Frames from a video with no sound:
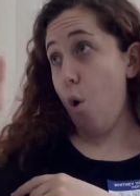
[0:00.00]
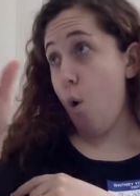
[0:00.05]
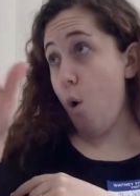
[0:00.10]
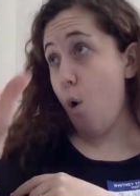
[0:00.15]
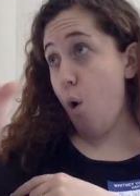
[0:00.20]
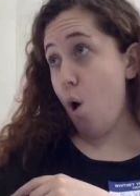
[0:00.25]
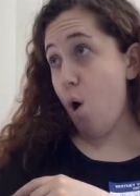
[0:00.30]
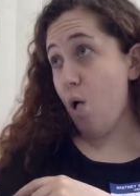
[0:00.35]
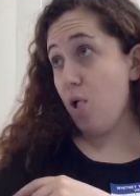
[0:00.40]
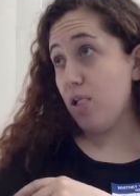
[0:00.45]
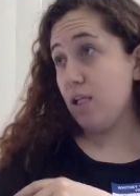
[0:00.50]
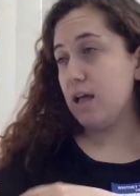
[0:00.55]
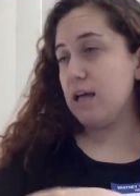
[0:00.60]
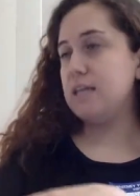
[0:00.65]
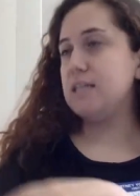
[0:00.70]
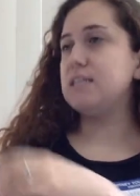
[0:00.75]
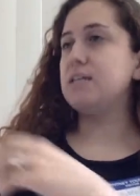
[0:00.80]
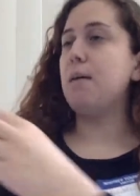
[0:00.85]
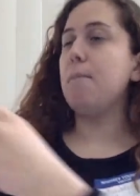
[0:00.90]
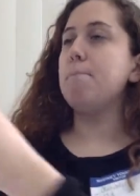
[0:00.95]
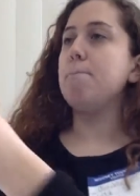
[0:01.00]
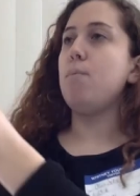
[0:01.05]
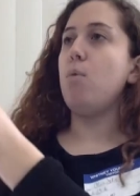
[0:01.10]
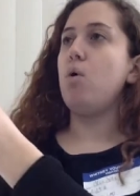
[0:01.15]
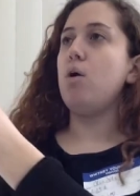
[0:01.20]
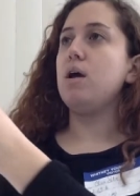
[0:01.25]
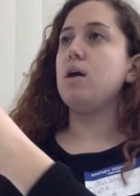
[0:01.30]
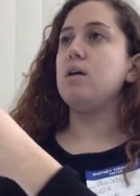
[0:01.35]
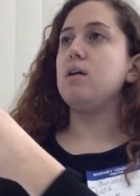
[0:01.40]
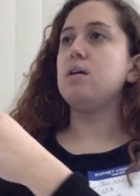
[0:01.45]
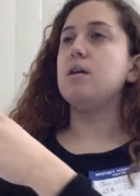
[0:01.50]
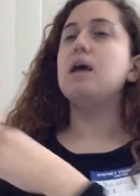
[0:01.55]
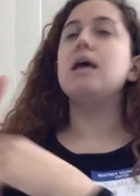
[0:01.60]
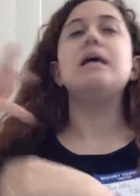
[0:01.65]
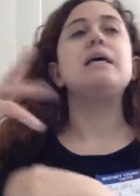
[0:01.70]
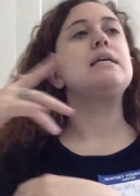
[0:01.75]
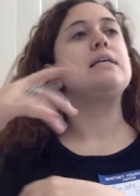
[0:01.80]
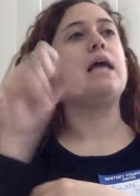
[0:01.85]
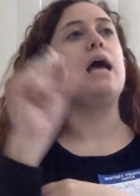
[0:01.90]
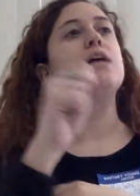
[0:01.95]
Yes, so asymptotes give equations
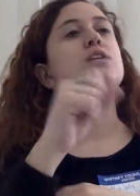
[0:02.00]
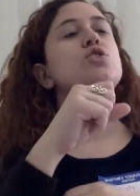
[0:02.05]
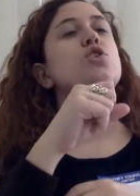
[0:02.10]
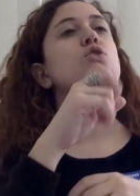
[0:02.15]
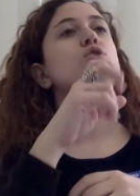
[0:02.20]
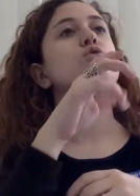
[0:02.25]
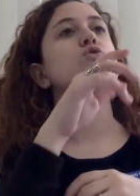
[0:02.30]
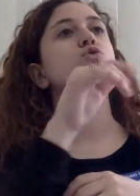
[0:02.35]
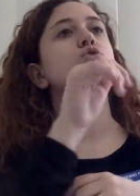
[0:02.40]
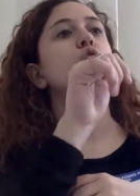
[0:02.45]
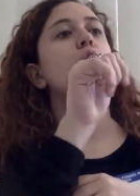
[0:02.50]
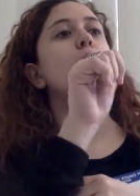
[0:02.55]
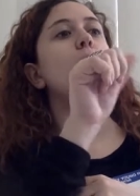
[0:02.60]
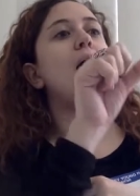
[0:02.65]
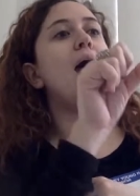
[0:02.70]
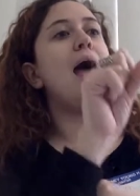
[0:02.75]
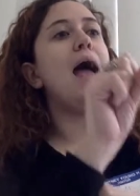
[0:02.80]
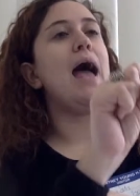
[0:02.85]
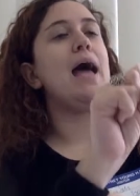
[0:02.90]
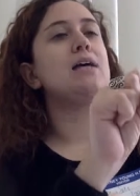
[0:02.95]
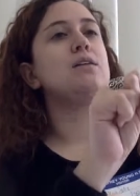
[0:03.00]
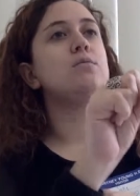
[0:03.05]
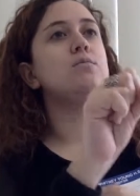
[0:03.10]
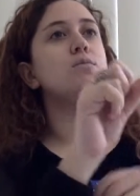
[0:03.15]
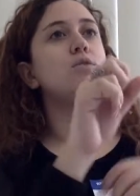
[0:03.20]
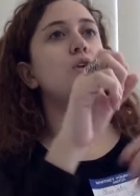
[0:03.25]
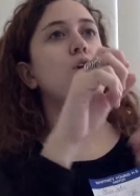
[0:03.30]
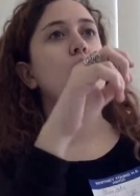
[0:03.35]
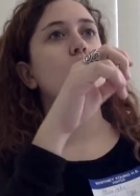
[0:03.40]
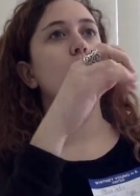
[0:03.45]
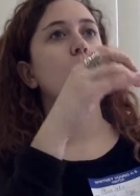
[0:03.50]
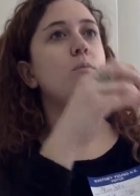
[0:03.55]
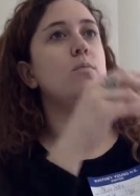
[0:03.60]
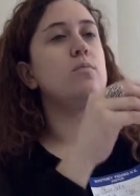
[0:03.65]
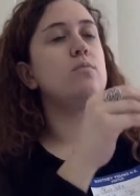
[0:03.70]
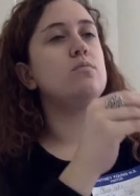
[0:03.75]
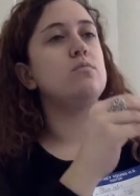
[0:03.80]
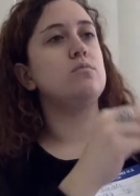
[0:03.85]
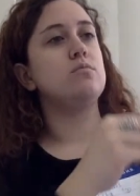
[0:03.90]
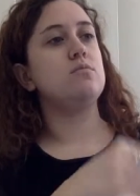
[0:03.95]
of line, y equals a value, x equals a
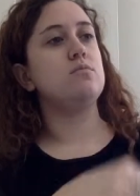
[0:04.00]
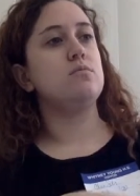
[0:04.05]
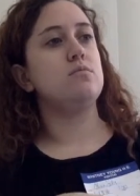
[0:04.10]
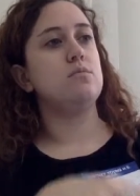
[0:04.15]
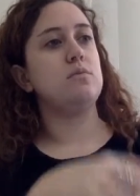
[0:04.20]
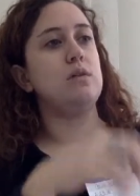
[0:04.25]
value.